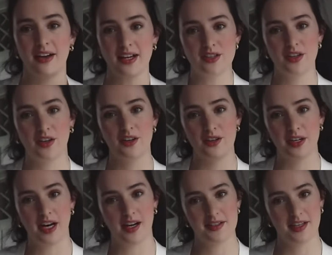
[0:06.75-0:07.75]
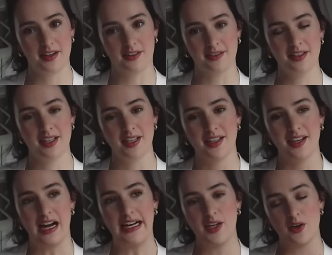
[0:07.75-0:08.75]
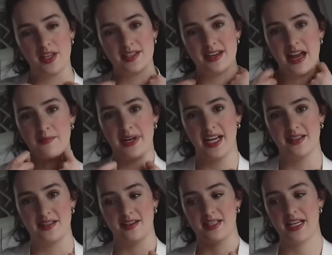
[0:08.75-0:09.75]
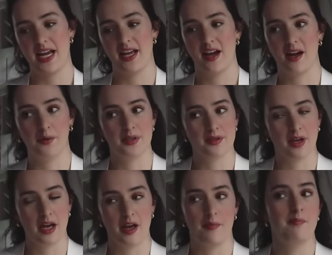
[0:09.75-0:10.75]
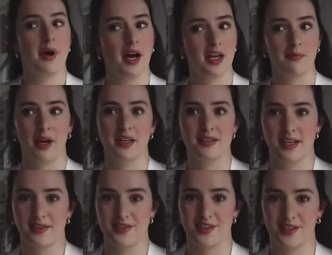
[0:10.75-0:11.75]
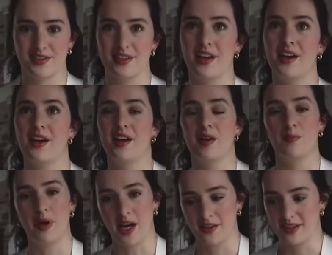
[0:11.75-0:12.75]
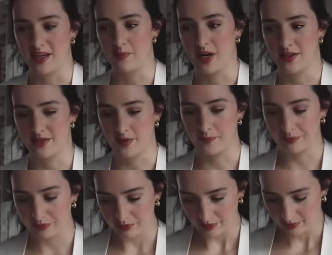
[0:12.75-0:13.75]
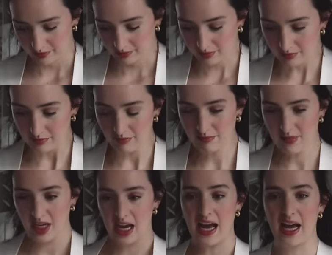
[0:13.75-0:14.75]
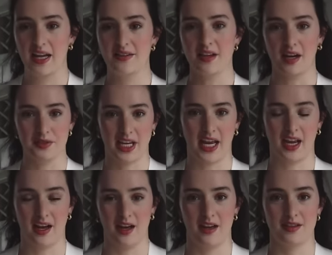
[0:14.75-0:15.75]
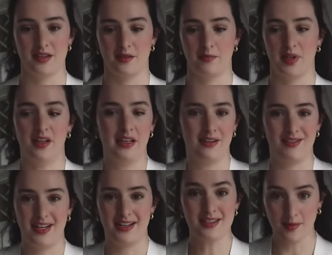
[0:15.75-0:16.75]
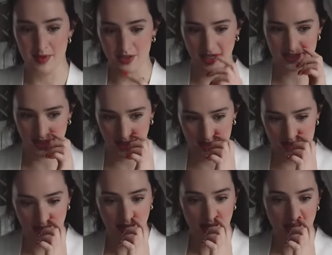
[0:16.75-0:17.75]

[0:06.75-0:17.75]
I've actually got a new cardigan on. I got this in M&S the other day. I was buying my sister's birthday present and I was getting her some lovely summer dresses.